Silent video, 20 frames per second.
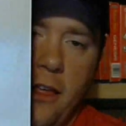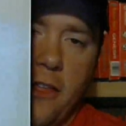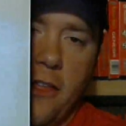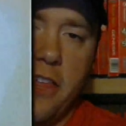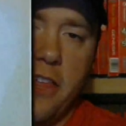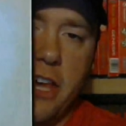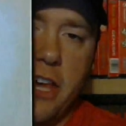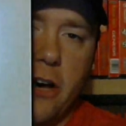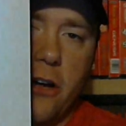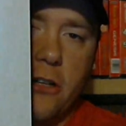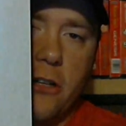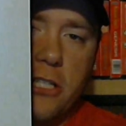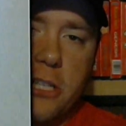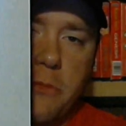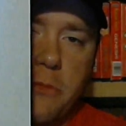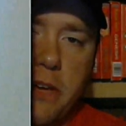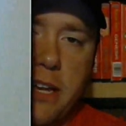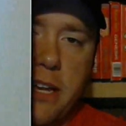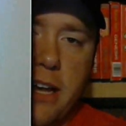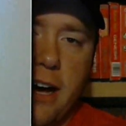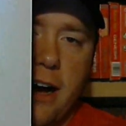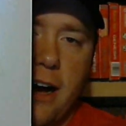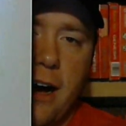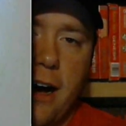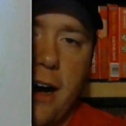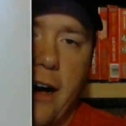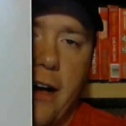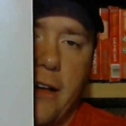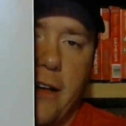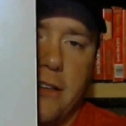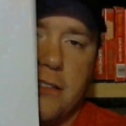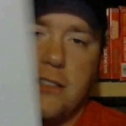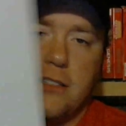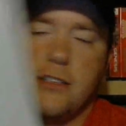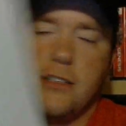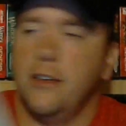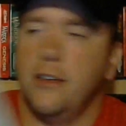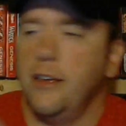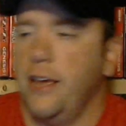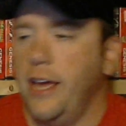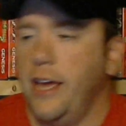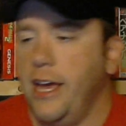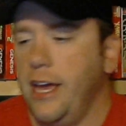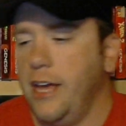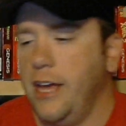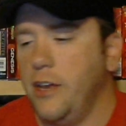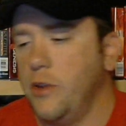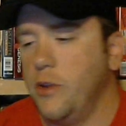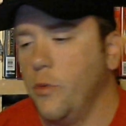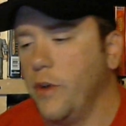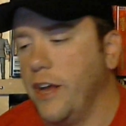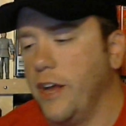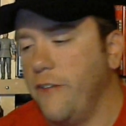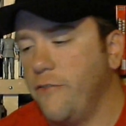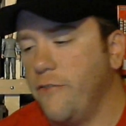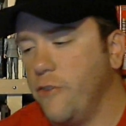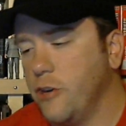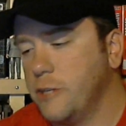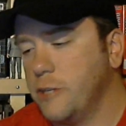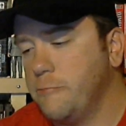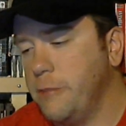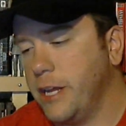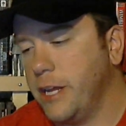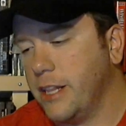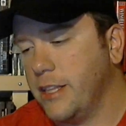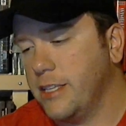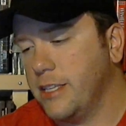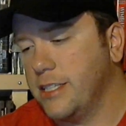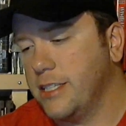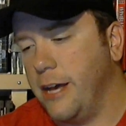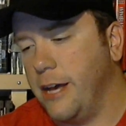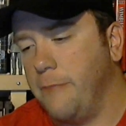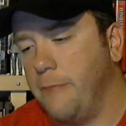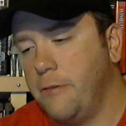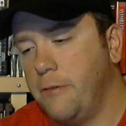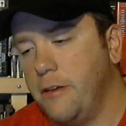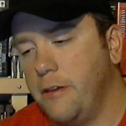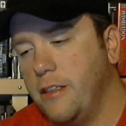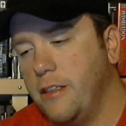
The Ultimate Oz. And when I first picked this up,